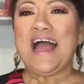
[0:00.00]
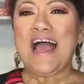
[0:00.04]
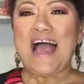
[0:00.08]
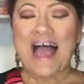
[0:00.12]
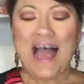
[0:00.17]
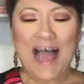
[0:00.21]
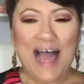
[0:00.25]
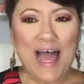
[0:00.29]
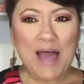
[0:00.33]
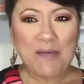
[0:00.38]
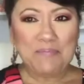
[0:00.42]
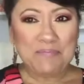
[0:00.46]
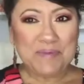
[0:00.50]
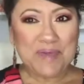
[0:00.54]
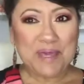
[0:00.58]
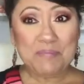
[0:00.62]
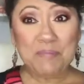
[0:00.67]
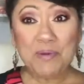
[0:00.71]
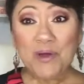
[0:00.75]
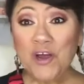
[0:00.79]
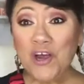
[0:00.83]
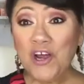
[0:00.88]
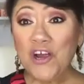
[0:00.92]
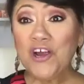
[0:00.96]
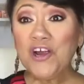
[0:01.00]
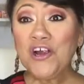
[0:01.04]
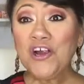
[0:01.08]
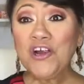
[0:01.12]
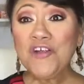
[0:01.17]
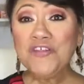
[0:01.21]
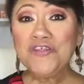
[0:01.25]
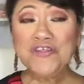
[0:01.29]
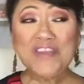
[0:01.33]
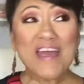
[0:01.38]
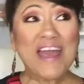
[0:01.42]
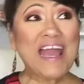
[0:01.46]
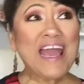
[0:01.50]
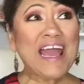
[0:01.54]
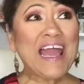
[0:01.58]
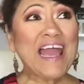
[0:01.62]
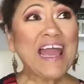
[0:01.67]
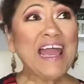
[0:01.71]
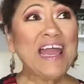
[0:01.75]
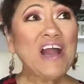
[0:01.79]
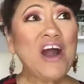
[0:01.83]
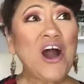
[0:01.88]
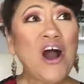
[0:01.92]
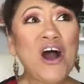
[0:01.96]
Happy
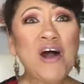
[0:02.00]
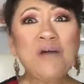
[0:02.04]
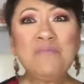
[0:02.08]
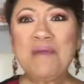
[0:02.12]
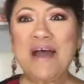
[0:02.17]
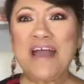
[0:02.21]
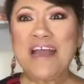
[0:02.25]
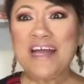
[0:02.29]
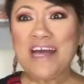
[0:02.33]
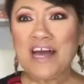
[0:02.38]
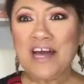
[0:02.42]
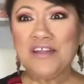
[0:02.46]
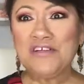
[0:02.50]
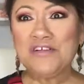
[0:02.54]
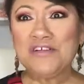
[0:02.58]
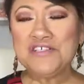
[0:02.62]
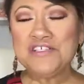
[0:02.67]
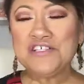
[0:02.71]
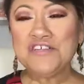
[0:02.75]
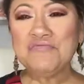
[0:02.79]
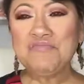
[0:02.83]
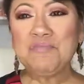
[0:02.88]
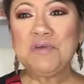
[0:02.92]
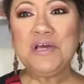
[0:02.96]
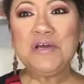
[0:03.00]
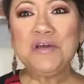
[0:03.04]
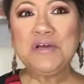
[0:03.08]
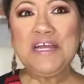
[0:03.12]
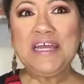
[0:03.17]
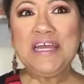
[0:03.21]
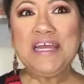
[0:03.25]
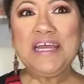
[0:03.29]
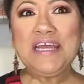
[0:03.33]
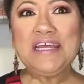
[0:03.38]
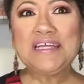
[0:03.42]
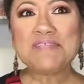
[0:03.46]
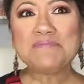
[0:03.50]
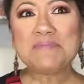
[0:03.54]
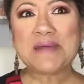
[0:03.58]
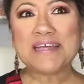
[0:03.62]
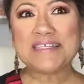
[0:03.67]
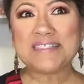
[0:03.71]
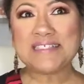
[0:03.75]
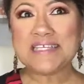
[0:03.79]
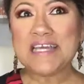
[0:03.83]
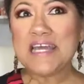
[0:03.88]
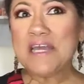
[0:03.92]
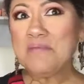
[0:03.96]
birthday, all my colors of beauties, my
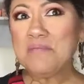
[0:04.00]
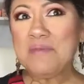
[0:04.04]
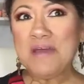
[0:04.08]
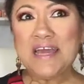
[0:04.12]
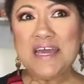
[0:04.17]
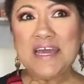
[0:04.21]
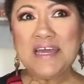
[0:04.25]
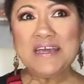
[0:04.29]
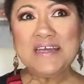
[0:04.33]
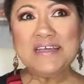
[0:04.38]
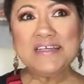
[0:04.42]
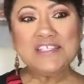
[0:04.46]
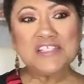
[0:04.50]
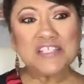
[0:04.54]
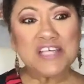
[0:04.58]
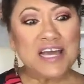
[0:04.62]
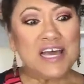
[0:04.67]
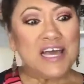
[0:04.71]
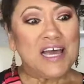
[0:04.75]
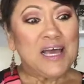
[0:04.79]
CBs.